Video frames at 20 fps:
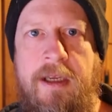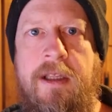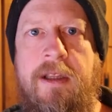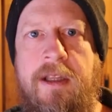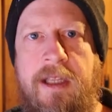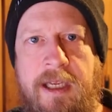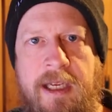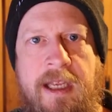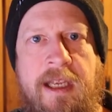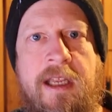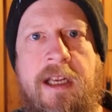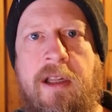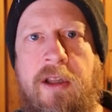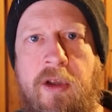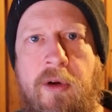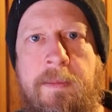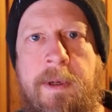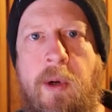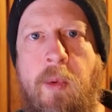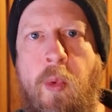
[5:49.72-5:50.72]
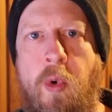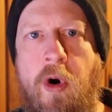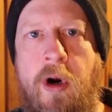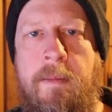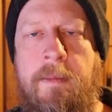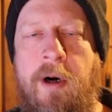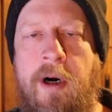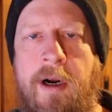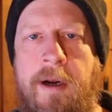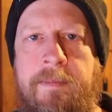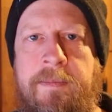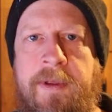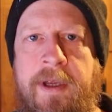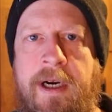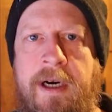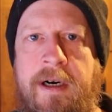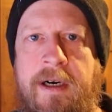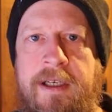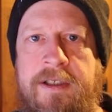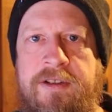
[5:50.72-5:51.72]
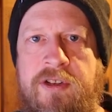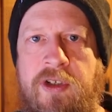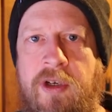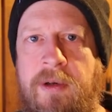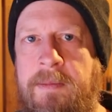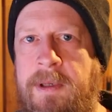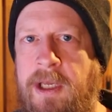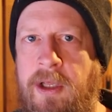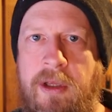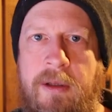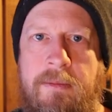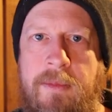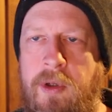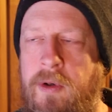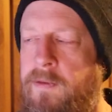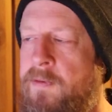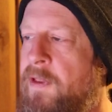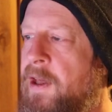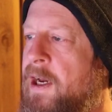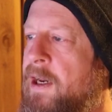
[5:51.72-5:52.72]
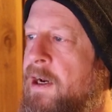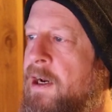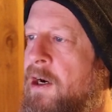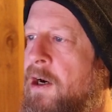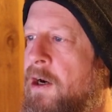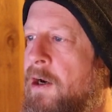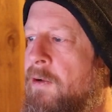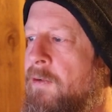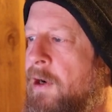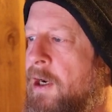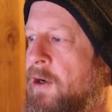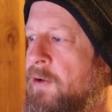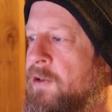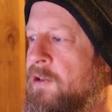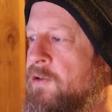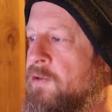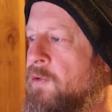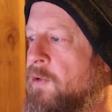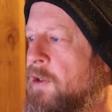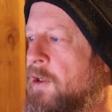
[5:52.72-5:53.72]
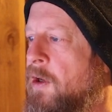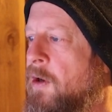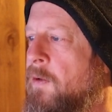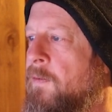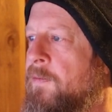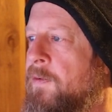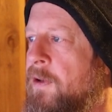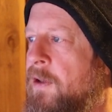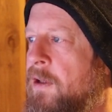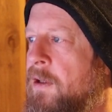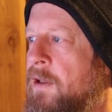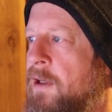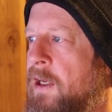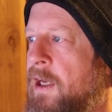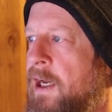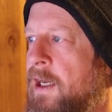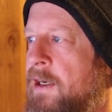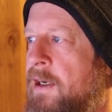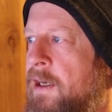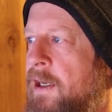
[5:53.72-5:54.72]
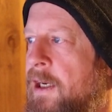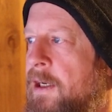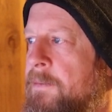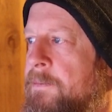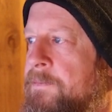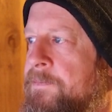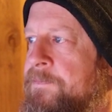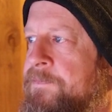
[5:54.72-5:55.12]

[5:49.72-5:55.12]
they can get a little bit warmer up there, and so to be able to move that air around is really helpful at night.